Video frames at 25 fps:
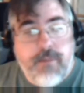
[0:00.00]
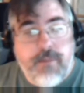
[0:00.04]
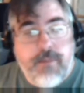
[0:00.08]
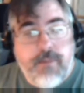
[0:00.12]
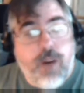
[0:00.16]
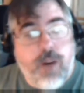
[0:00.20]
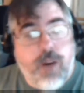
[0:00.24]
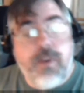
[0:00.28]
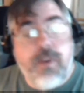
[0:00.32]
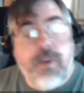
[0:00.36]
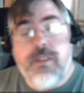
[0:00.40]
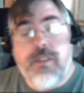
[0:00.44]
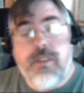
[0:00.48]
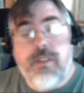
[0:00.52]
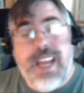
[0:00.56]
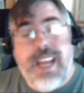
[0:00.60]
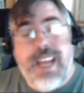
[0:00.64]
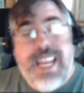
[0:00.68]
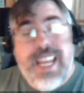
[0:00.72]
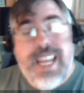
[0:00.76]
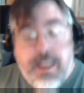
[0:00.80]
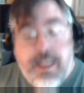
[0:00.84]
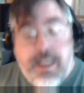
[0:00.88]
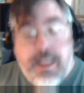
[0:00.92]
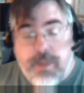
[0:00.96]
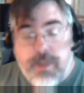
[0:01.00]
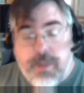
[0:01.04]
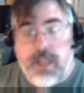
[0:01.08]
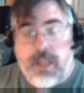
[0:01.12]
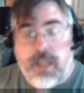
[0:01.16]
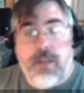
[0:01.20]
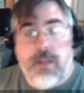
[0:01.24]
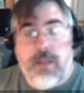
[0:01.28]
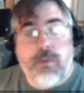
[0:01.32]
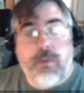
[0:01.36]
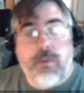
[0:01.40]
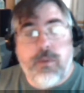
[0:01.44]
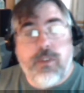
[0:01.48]
almost anybody
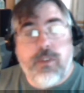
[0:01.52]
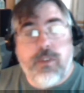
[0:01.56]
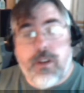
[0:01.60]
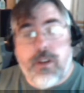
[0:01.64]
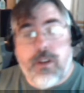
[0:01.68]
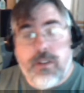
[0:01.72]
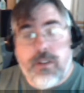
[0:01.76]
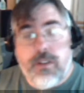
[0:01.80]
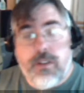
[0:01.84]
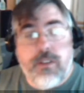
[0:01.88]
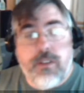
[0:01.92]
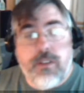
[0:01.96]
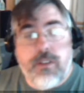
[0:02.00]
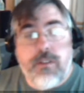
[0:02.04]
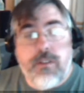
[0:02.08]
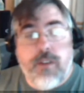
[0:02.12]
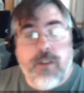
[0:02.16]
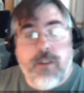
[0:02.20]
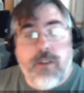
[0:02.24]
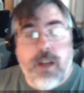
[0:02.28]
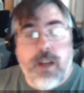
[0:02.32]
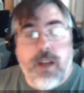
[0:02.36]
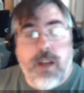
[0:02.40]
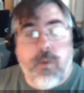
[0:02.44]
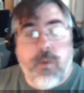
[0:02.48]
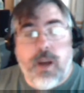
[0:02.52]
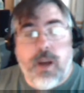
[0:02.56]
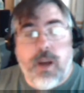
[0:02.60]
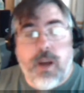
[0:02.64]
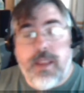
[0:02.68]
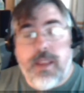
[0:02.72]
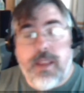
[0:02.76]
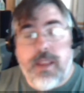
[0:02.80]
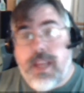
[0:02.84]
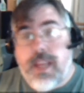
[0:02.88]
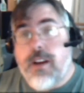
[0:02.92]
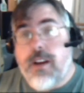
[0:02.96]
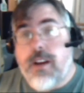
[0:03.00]
will start justifying why
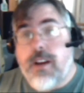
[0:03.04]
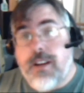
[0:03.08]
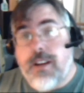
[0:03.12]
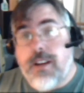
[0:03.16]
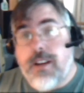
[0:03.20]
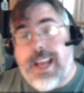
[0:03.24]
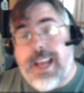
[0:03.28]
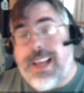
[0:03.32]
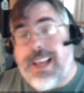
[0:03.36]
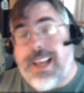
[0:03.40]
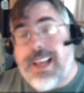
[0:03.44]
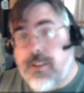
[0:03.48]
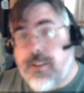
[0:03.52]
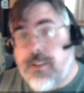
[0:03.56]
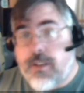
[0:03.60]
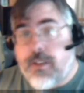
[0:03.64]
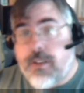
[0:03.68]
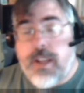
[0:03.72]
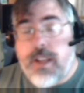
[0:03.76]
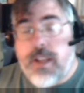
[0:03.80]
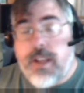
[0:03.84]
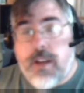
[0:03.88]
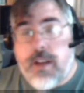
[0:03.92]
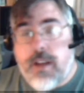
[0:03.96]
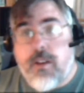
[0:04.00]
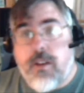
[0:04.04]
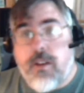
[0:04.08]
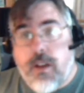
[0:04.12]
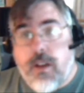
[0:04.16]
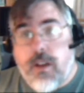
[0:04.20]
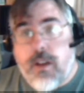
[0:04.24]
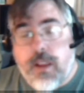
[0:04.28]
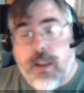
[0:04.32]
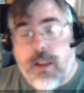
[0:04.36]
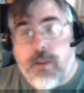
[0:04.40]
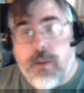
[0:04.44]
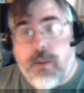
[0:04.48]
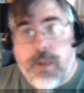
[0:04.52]
they aren't actually an
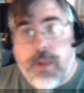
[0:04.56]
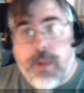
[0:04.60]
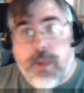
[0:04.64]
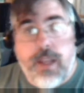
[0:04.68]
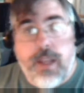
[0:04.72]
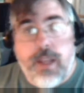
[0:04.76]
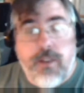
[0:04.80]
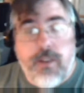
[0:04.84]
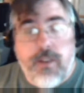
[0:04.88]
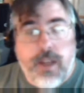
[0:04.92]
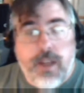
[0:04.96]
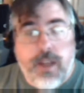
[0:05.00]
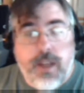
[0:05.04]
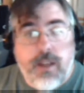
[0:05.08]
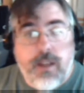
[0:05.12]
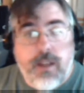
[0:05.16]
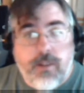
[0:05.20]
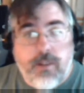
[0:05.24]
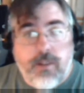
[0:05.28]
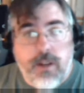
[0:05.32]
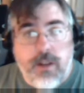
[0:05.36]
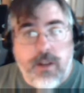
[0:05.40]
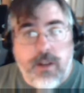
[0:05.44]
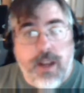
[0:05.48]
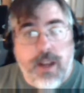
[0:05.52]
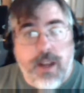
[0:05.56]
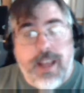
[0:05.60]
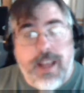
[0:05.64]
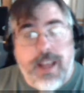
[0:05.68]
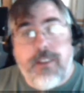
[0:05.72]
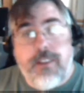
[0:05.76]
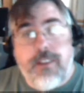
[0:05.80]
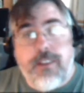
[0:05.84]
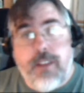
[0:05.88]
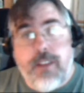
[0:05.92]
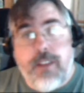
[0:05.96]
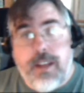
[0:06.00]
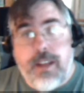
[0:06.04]
alcoholic when they drink, or not
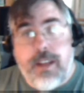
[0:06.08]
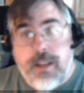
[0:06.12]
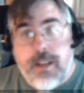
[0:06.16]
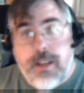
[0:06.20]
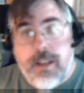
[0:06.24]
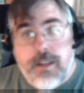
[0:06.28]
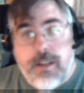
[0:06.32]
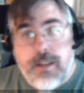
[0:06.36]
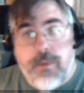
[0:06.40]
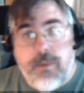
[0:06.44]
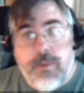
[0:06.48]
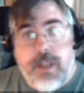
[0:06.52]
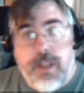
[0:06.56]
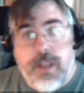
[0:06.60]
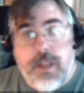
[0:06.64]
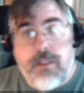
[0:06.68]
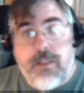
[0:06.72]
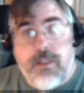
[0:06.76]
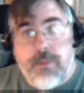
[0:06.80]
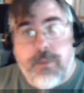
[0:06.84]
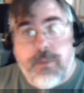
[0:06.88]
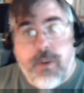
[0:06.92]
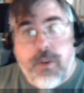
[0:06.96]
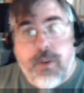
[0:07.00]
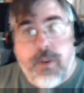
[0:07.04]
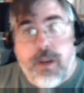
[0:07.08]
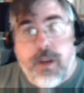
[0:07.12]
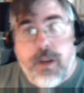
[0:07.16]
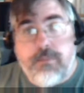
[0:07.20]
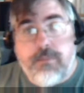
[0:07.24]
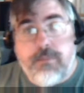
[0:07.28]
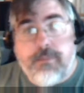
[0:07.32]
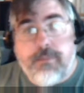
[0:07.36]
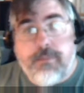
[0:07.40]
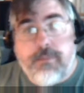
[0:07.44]
actually addicted when they smoke up.